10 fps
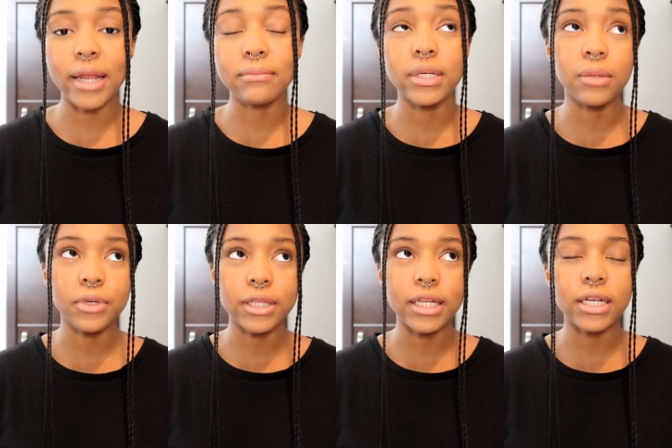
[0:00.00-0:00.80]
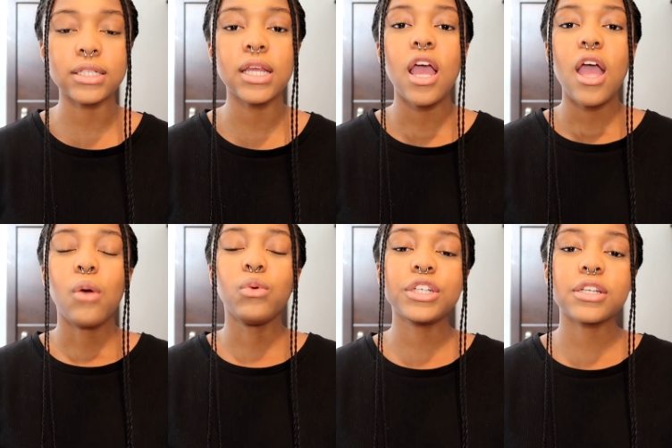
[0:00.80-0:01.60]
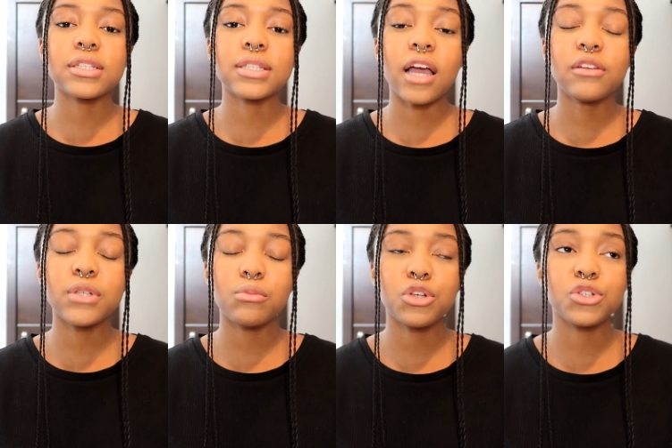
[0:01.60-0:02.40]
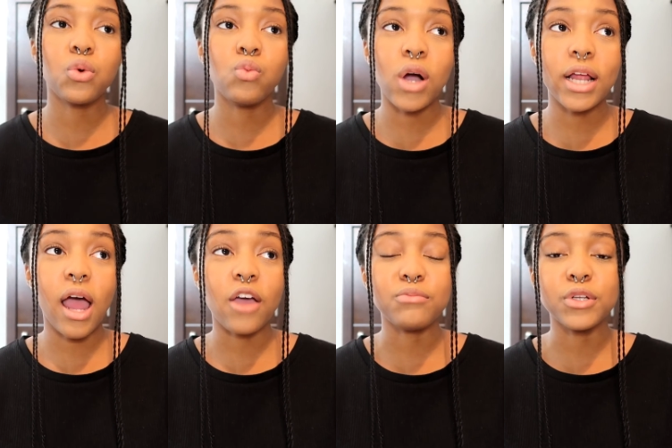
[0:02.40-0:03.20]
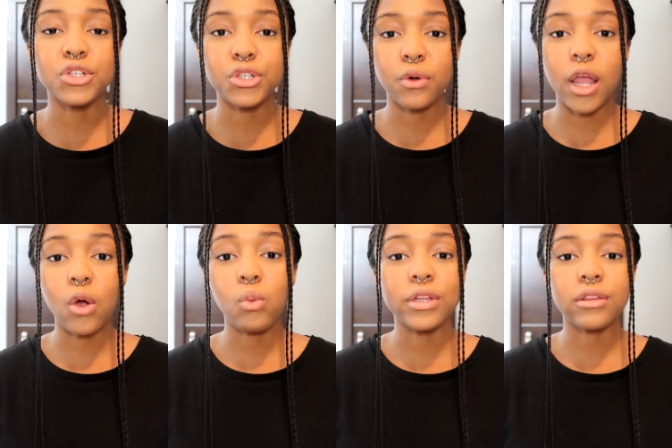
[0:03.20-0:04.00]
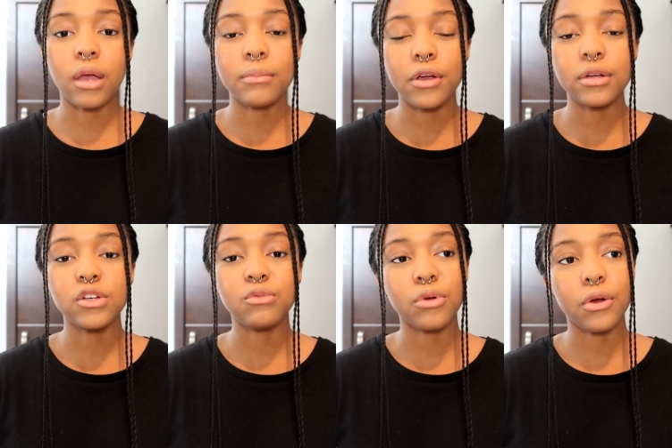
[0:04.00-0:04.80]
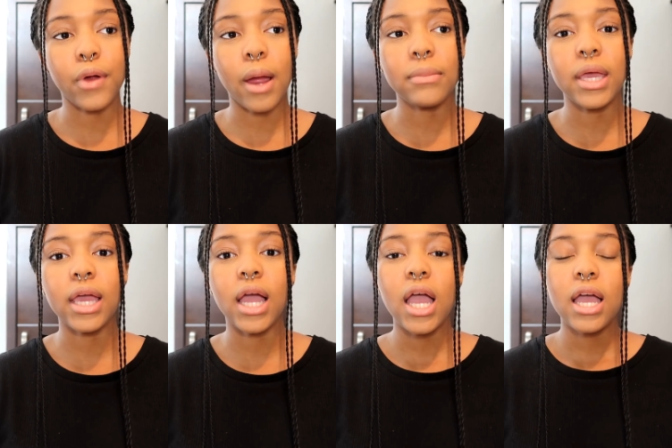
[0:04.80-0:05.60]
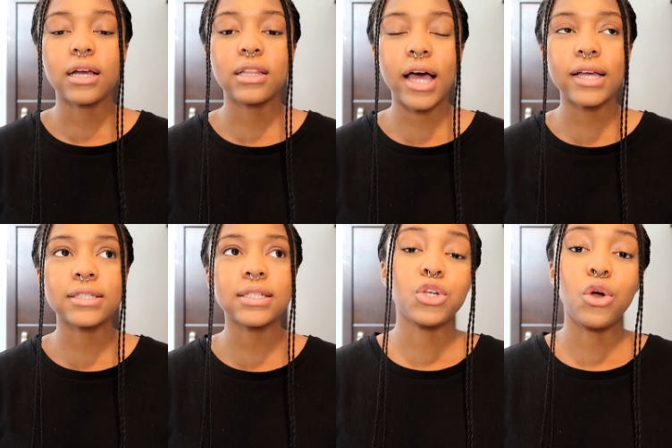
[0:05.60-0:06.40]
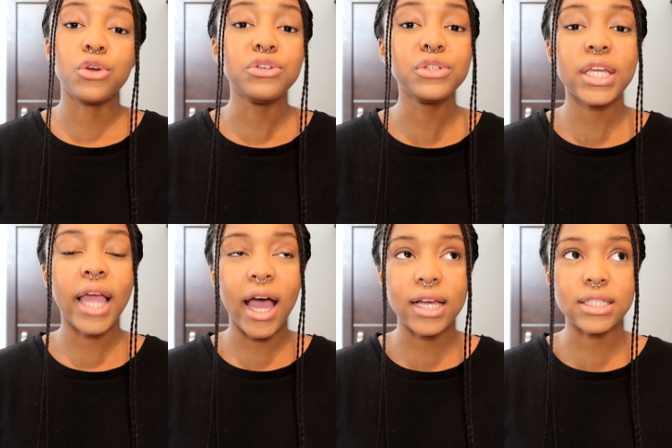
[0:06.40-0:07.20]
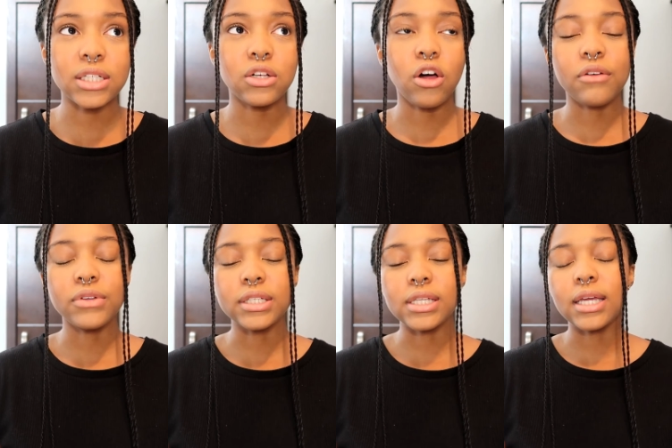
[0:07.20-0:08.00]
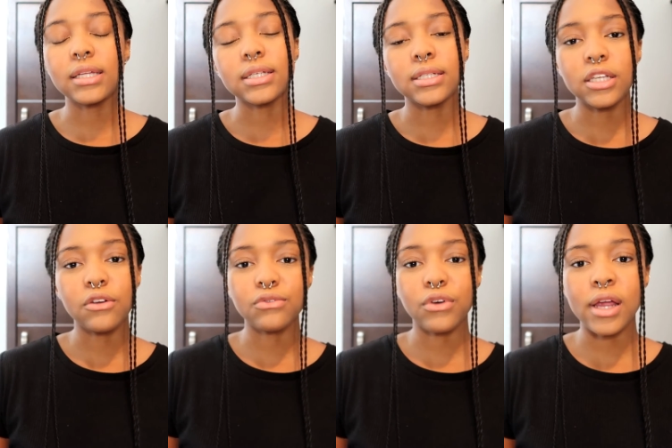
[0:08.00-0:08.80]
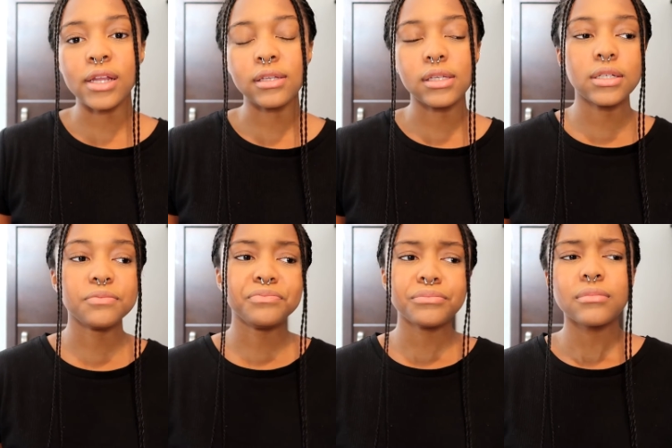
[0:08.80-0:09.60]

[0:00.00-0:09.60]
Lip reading: and manipulate it, which is kind of similar to what I've been doing with the comparative programming class. So using Haskell, obviously it's a different